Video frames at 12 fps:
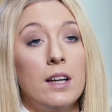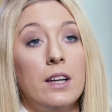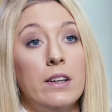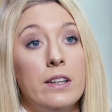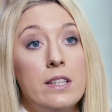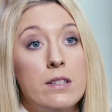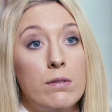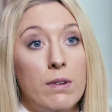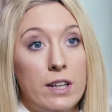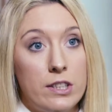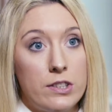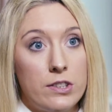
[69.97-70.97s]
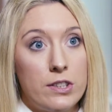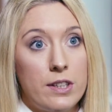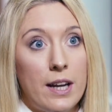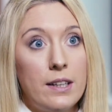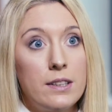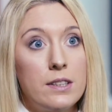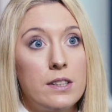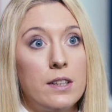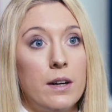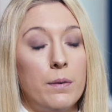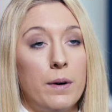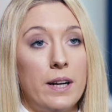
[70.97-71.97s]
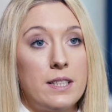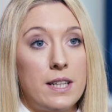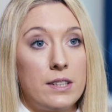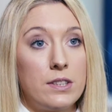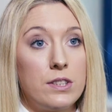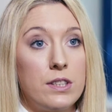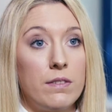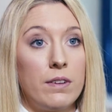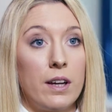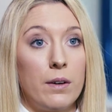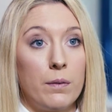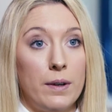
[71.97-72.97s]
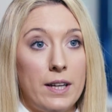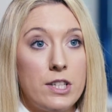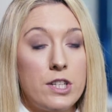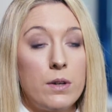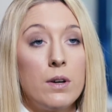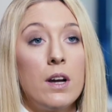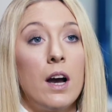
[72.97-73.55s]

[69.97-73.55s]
You'll need to register the death, so that way a death certificate will issue,